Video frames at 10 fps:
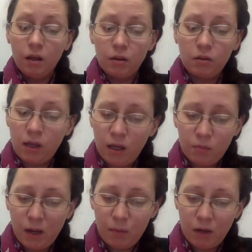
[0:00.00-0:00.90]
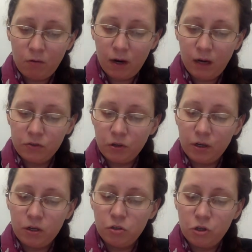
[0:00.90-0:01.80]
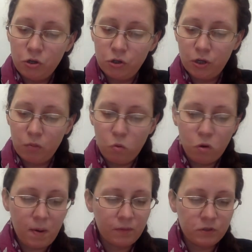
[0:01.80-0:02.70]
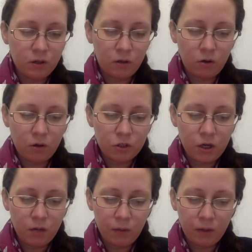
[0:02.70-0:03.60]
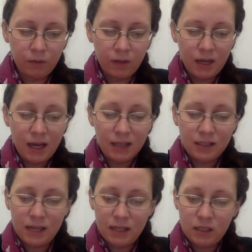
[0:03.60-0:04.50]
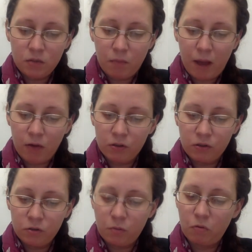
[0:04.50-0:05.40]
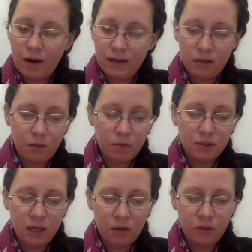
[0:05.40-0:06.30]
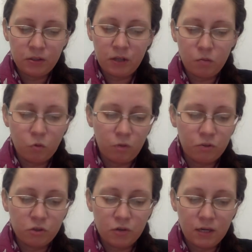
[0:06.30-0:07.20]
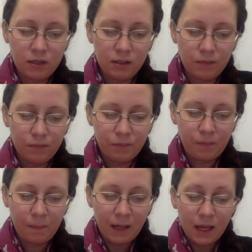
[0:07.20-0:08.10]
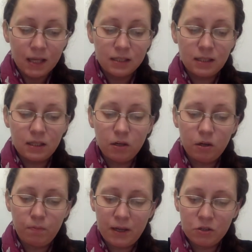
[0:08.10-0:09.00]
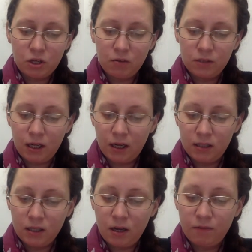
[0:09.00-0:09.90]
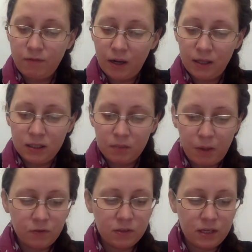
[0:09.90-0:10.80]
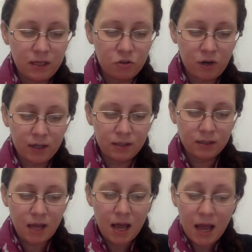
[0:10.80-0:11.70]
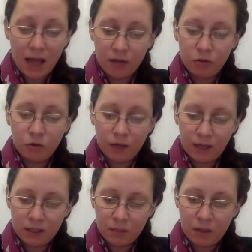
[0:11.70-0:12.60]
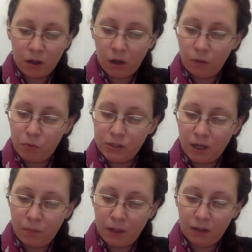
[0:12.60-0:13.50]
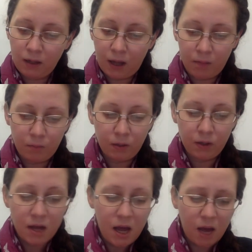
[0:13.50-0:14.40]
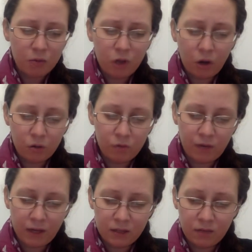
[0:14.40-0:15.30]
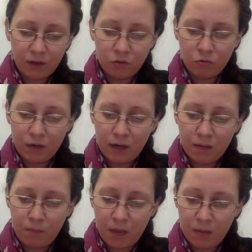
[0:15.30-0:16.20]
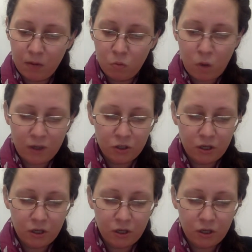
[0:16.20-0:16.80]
The third baby arrived on an unusually warm afternoon in October, as ladies with parasols paraded up and down the sun-warmed street. Sitting on a bench outside in her finest puff-sleeved dress, Eleanora Gaspique opened her picnic hamper and was horrified to find a wriggling baby wedged in